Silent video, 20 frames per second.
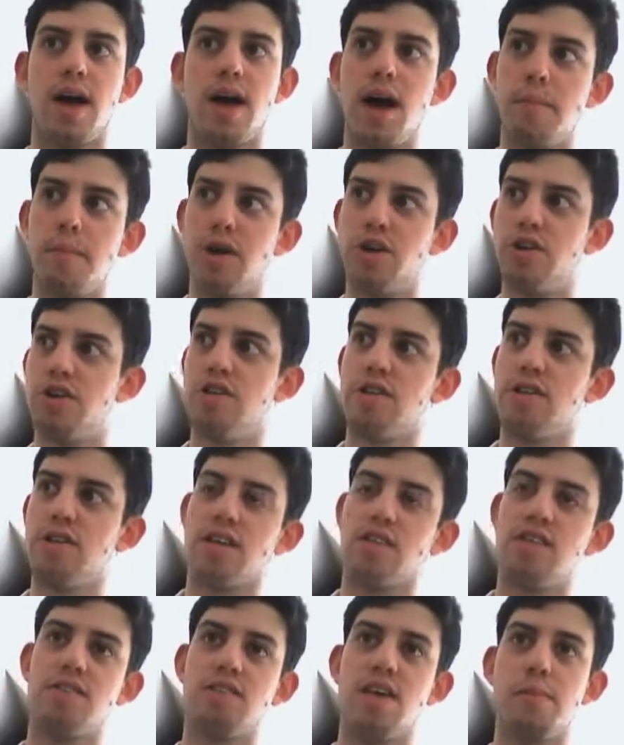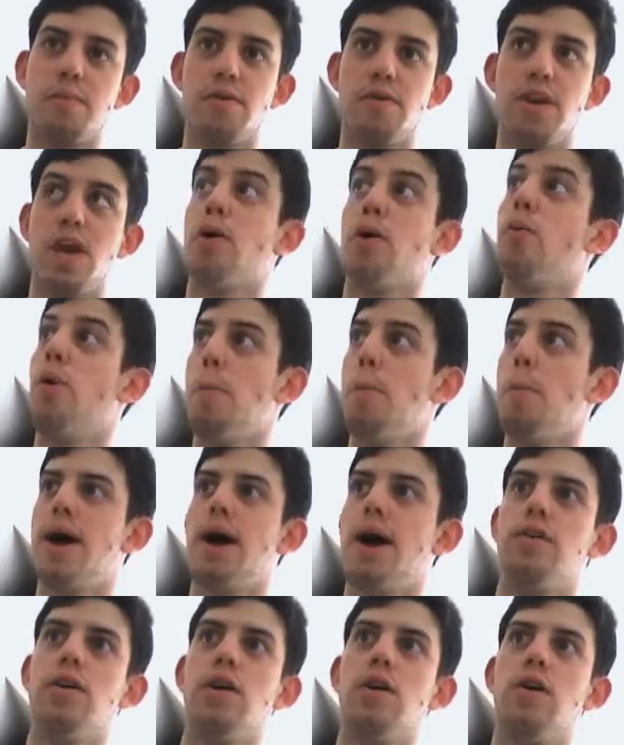How much is like this game over here?
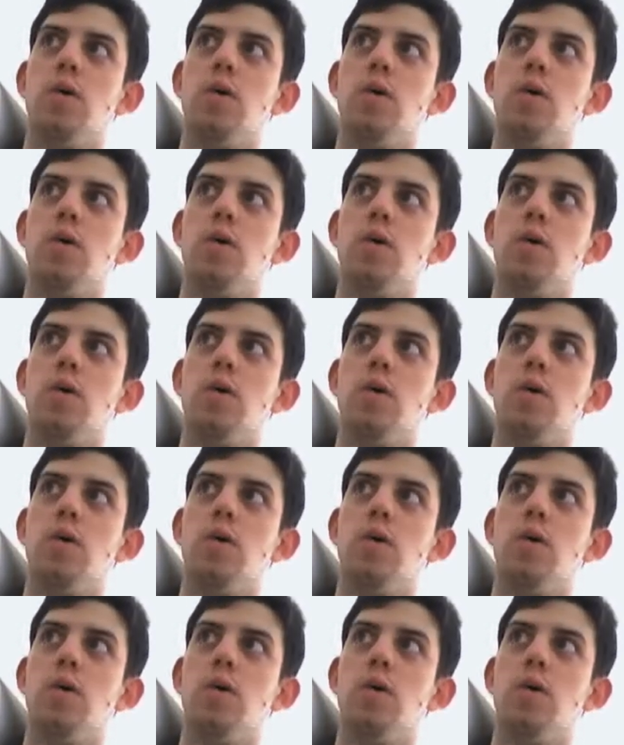£1.